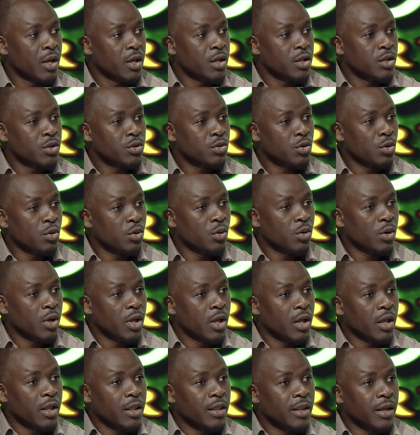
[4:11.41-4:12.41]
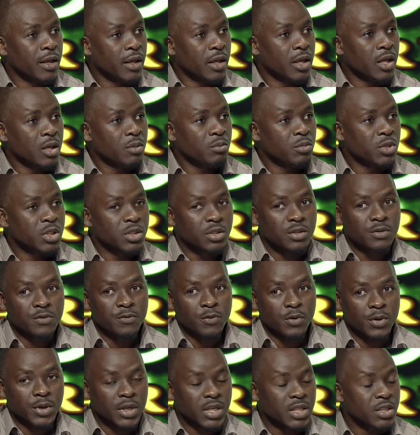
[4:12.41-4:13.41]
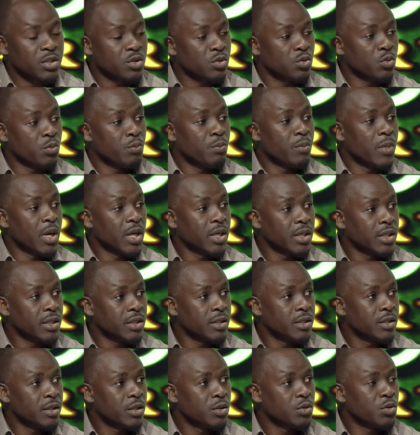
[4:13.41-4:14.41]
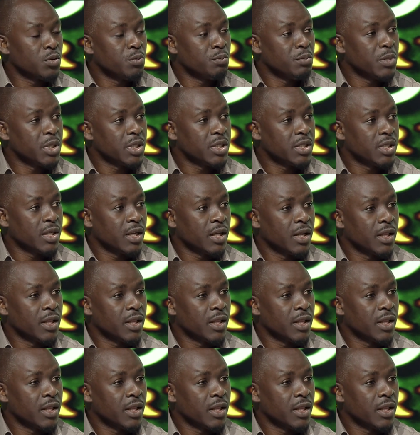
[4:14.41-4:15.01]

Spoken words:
So the aim is for us to manage to meet